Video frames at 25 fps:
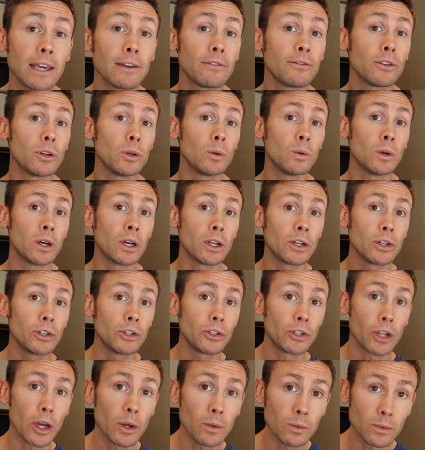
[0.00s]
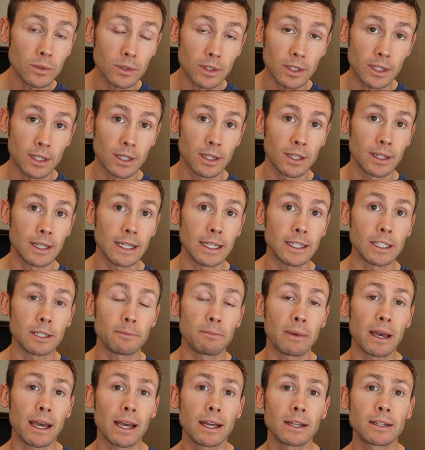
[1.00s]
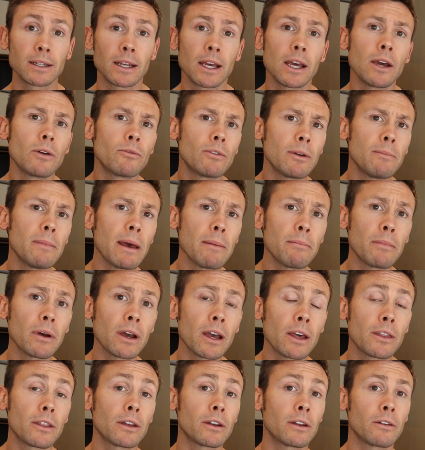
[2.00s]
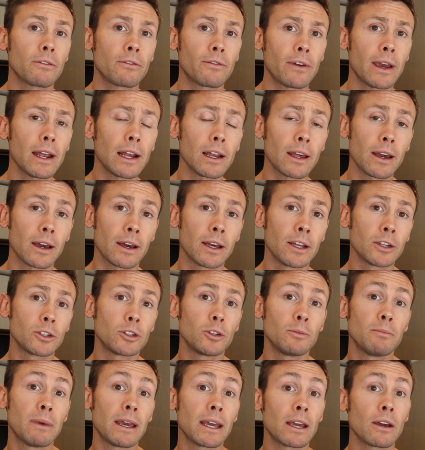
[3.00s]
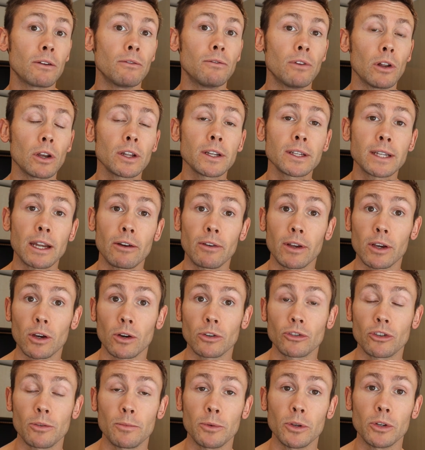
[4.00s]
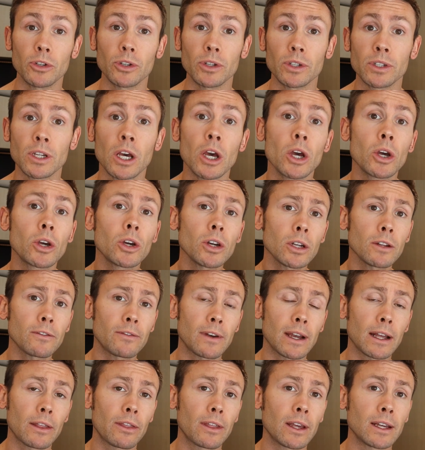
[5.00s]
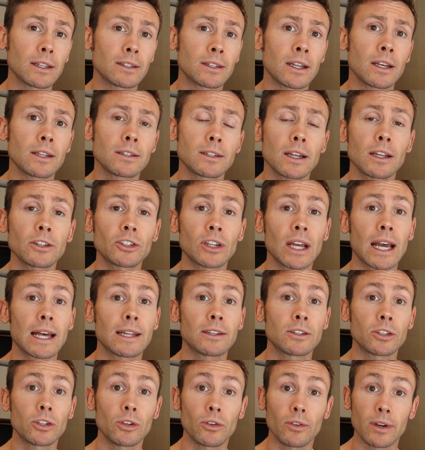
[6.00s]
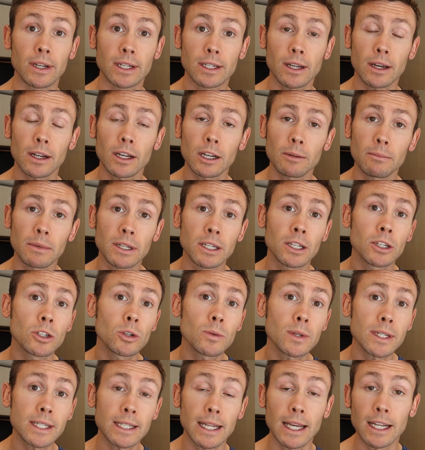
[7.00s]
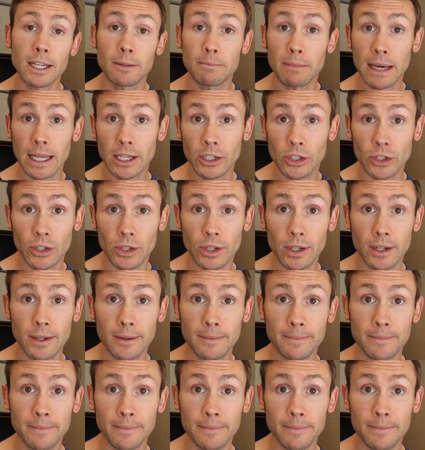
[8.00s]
If you don't need to pay it, remember that failure to make voluntary contributions could affect things such as your entitlement to a state pension.